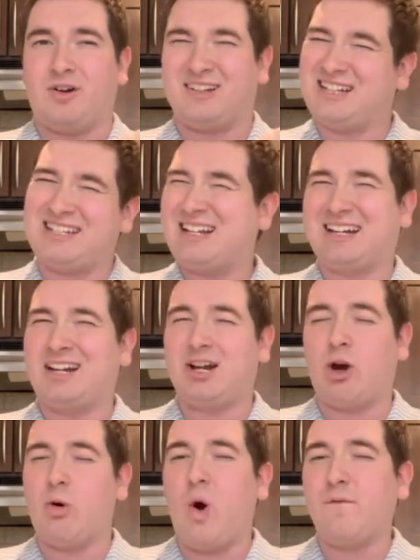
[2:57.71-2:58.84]
Like, that's not going to
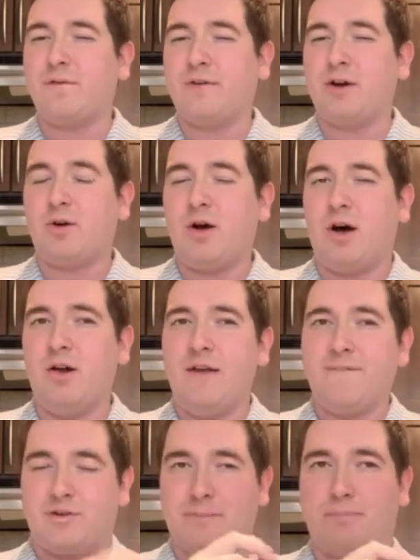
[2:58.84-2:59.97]
go over very well
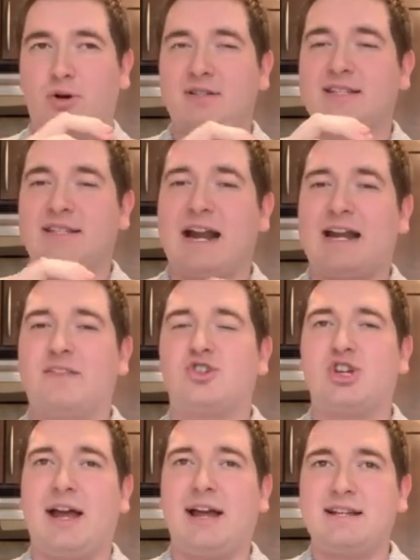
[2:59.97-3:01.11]
for the person signing the
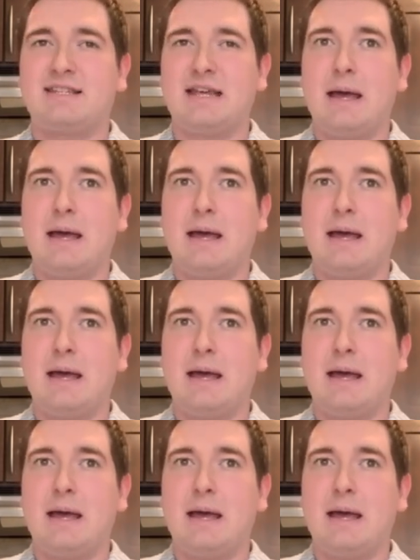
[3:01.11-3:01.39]
checks,